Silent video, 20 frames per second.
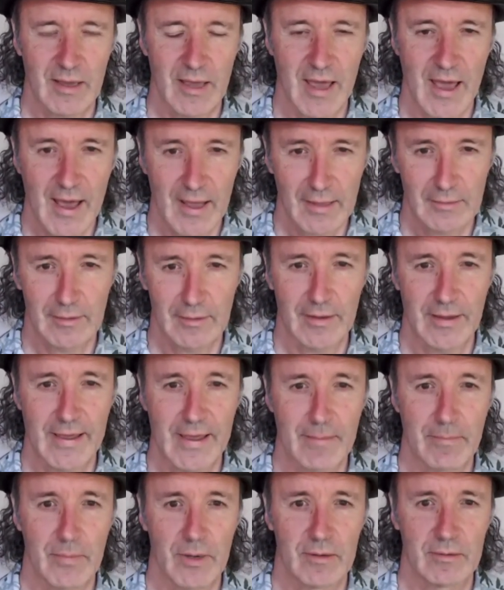our
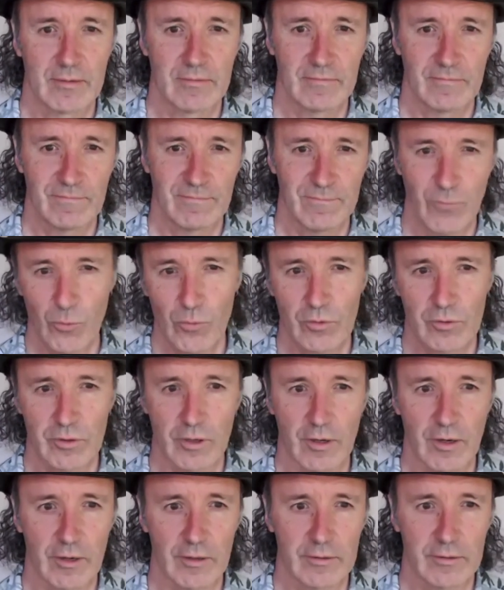lamb for
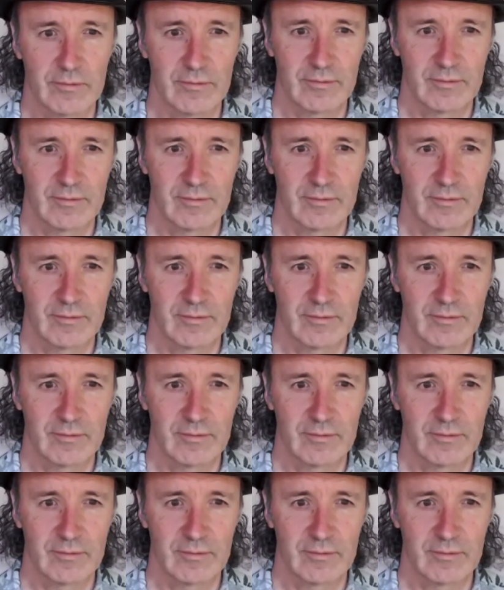God.